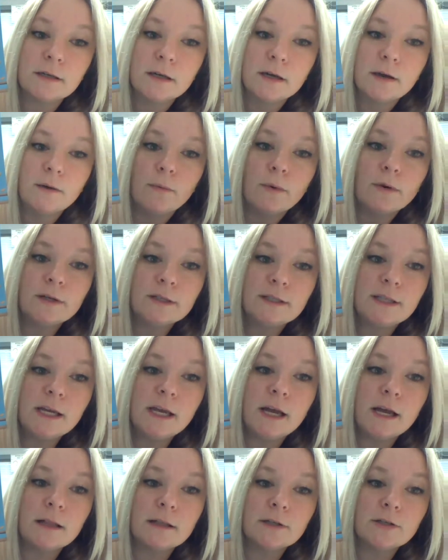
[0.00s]
What does
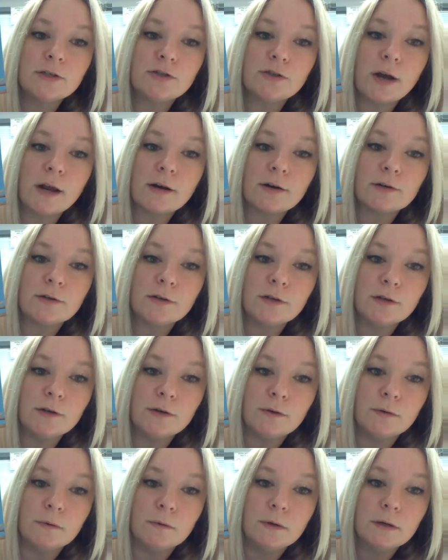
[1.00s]
the illustrator do?